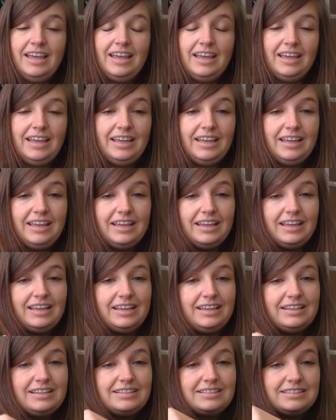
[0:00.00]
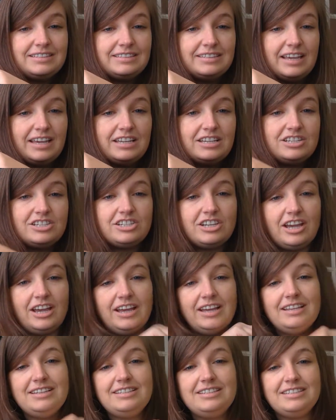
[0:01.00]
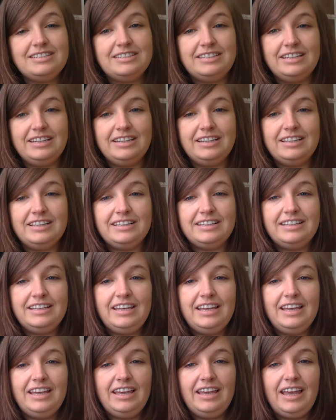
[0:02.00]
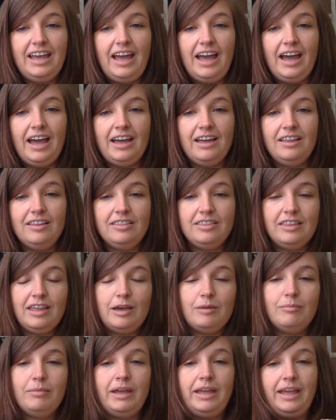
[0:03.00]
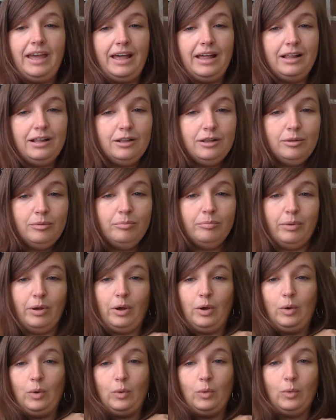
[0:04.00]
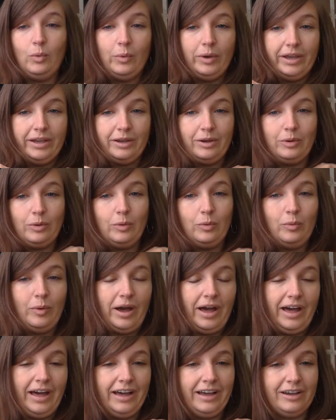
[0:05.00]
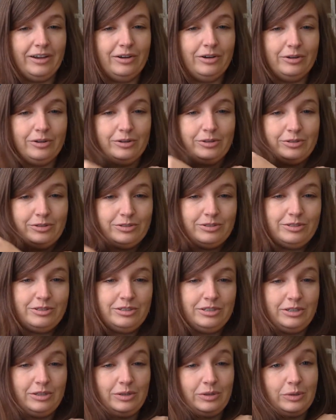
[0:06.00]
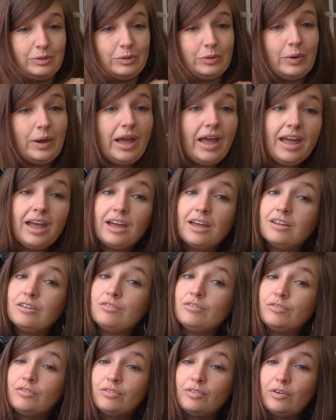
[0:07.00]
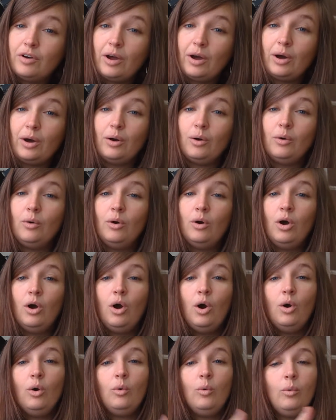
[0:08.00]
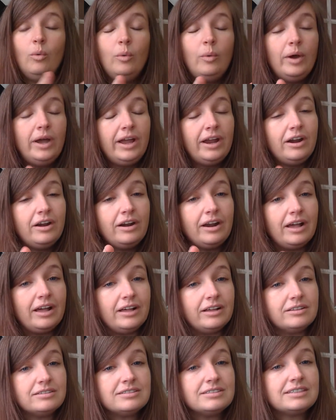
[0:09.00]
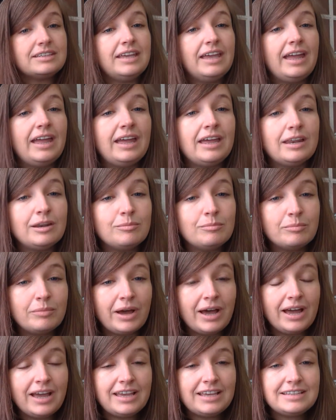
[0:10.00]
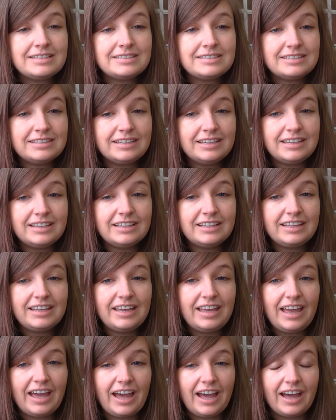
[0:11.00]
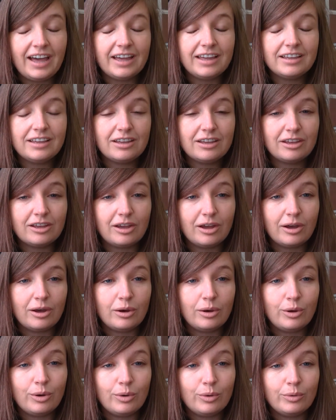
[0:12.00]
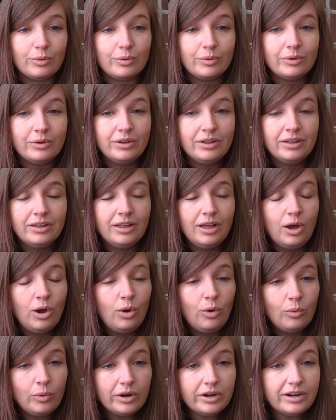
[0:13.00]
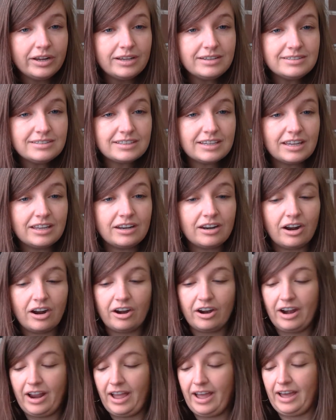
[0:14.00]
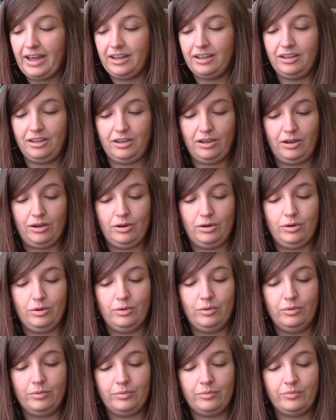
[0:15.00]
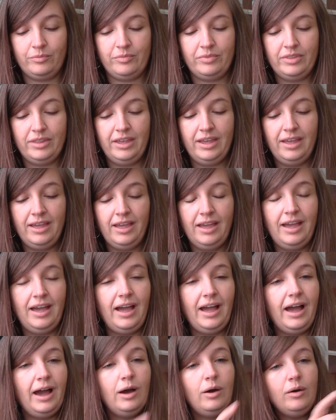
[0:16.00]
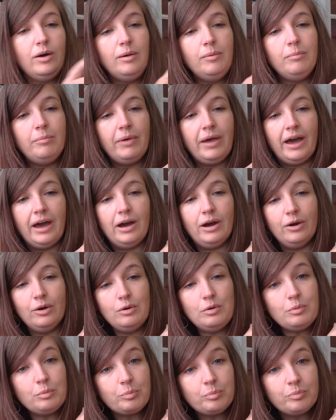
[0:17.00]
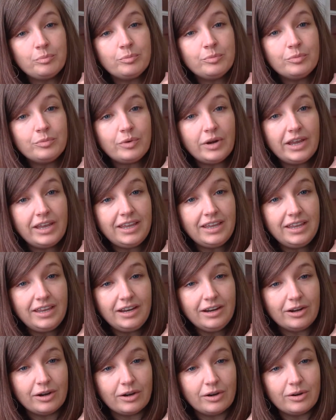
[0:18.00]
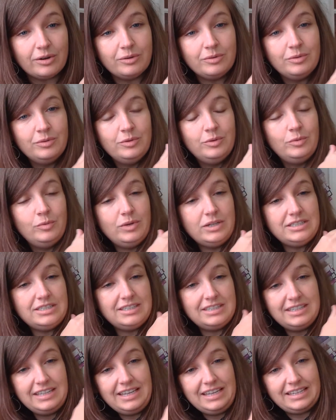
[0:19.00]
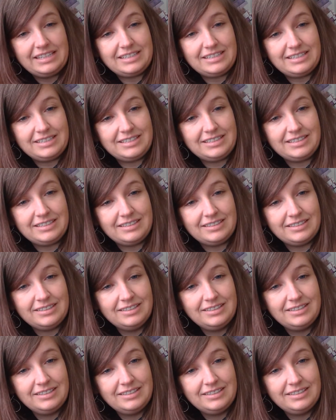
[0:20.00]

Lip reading: It is such a silly hat that my elbow wiggle waggles to and fro. Where else can my silly hat go? Where else can our hat go? How about right here? What's this?